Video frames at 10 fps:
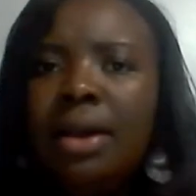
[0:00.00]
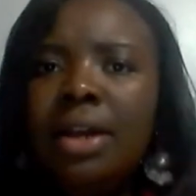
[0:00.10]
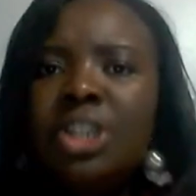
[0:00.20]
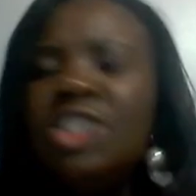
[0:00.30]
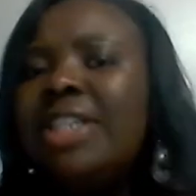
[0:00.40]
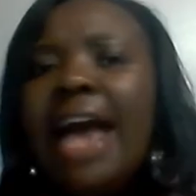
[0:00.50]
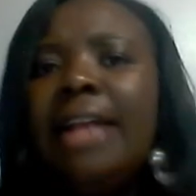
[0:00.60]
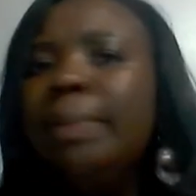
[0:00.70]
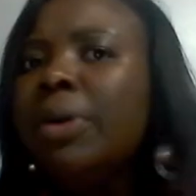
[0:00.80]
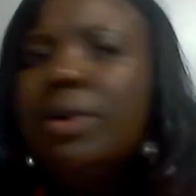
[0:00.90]
just had
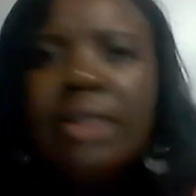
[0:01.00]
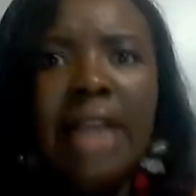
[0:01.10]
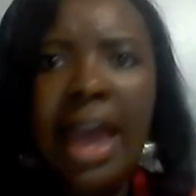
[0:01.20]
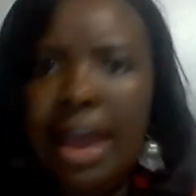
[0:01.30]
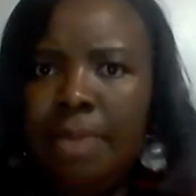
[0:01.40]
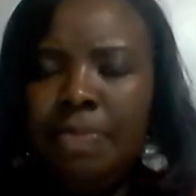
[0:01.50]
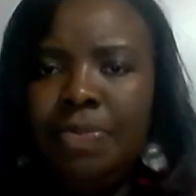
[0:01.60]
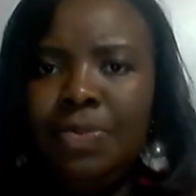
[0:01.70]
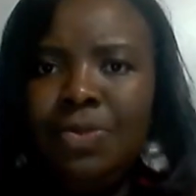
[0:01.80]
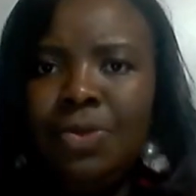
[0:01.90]
a birthday?
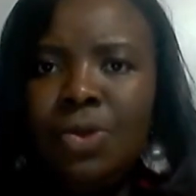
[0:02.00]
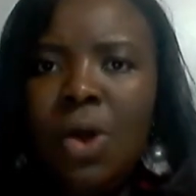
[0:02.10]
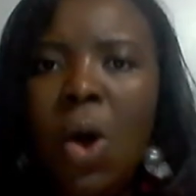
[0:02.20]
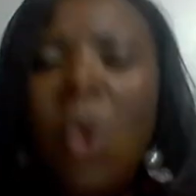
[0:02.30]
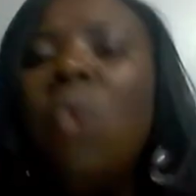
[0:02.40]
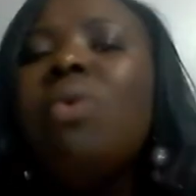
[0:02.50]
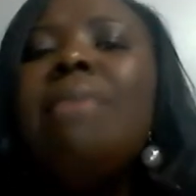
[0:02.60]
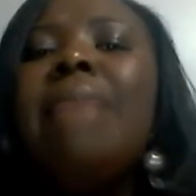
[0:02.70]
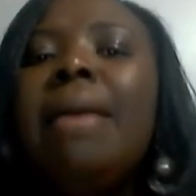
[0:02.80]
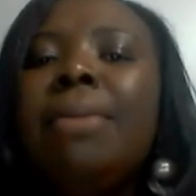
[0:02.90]
Who
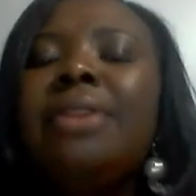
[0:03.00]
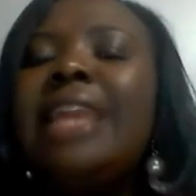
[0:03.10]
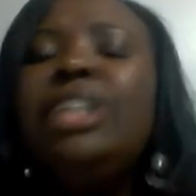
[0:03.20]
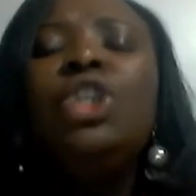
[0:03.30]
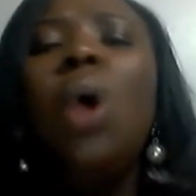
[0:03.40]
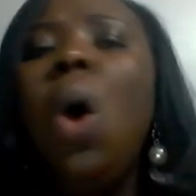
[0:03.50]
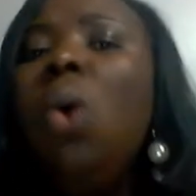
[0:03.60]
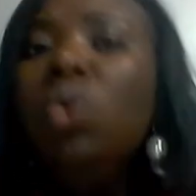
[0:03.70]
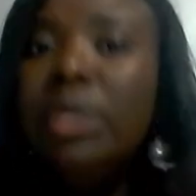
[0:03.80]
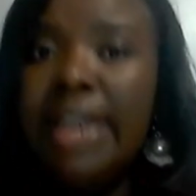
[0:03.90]
remember that your
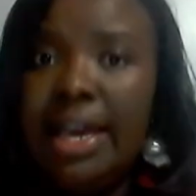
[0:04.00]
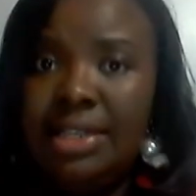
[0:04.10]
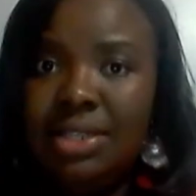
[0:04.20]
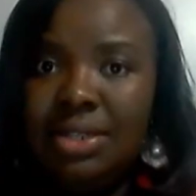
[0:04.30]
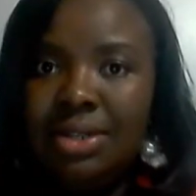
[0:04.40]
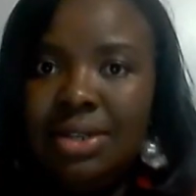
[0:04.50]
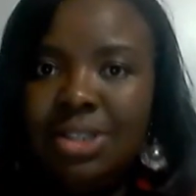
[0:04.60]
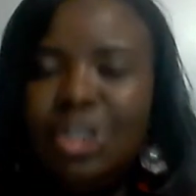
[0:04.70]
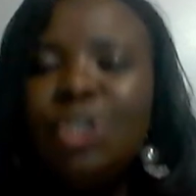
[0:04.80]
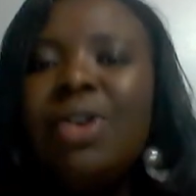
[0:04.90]
oldest
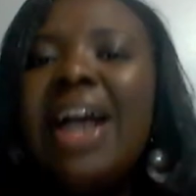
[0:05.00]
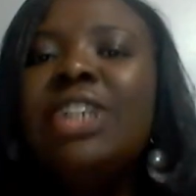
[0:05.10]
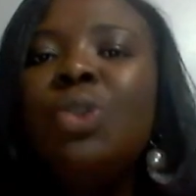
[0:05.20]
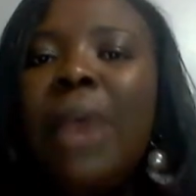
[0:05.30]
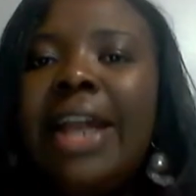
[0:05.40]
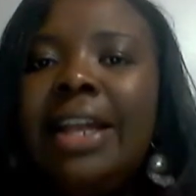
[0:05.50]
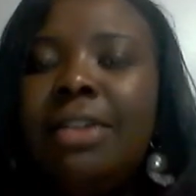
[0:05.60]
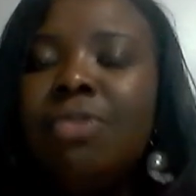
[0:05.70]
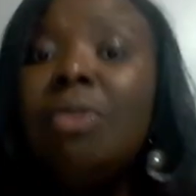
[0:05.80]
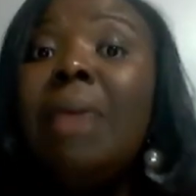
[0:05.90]
just graduated
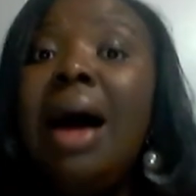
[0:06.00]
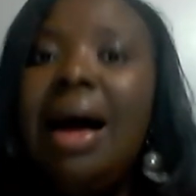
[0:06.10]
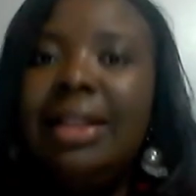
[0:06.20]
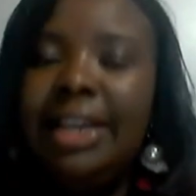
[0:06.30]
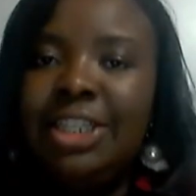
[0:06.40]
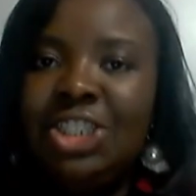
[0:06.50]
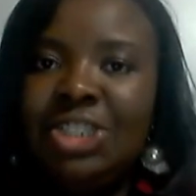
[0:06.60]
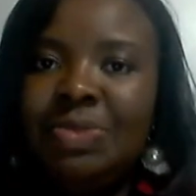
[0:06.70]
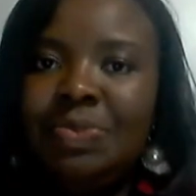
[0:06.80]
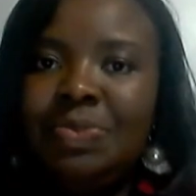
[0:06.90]
from college?
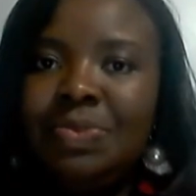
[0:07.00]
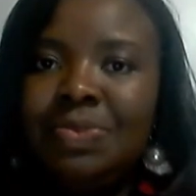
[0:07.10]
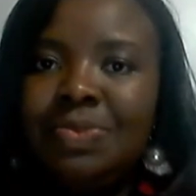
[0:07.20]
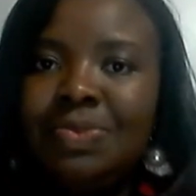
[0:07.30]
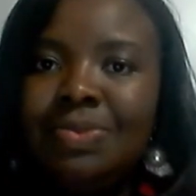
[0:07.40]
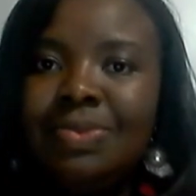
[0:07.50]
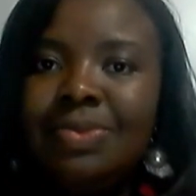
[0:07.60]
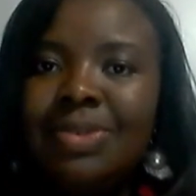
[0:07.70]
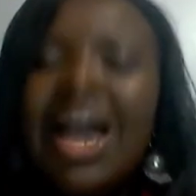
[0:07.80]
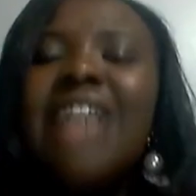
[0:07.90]

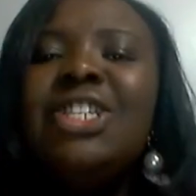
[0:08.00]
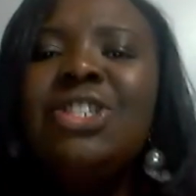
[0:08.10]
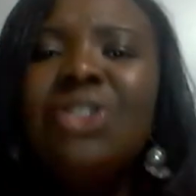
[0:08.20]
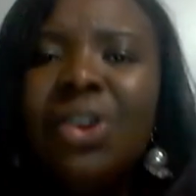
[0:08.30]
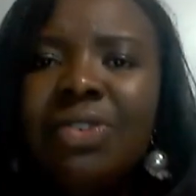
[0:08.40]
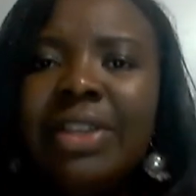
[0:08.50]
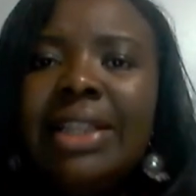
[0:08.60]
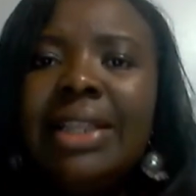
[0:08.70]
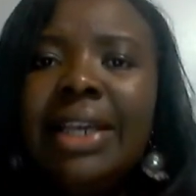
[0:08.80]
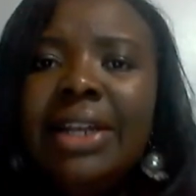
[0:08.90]
A servant
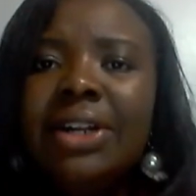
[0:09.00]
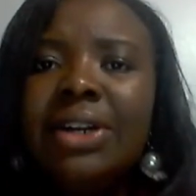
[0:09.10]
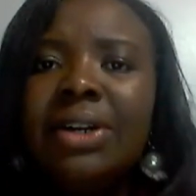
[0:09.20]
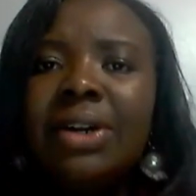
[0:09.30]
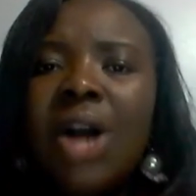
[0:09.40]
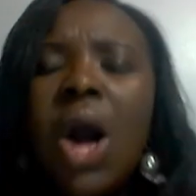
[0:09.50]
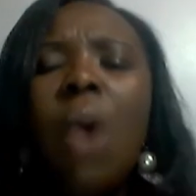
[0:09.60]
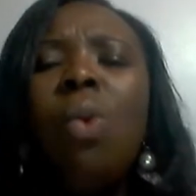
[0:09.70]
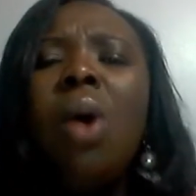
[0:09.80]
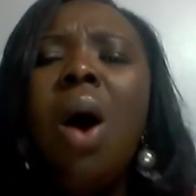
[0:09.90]
leader
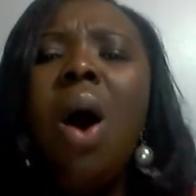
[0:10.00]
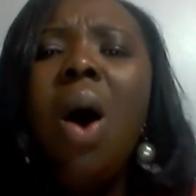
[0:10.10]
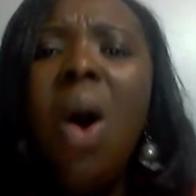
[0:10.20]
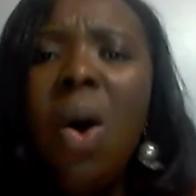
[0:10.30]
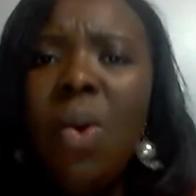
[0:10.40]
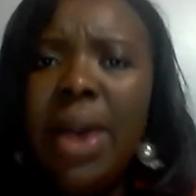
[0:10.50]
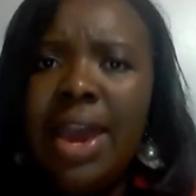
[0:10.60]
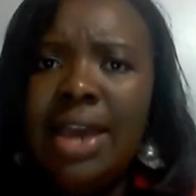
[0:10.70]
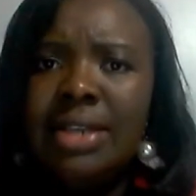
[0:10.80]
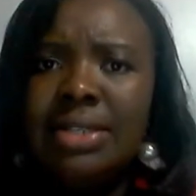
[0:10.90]
will
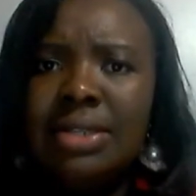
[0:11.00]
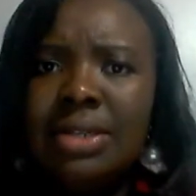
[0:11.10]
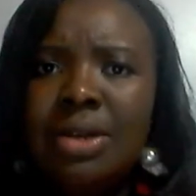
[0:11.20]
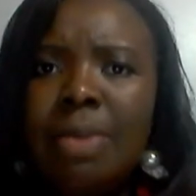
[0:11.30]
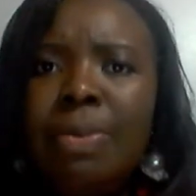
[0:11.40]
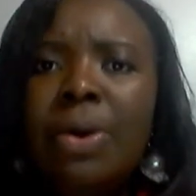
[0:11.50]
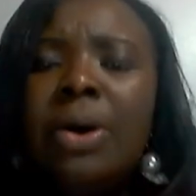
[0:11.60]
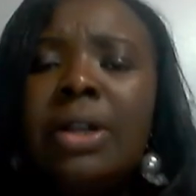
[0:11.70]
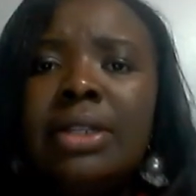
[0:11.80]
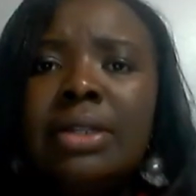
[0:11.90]
always put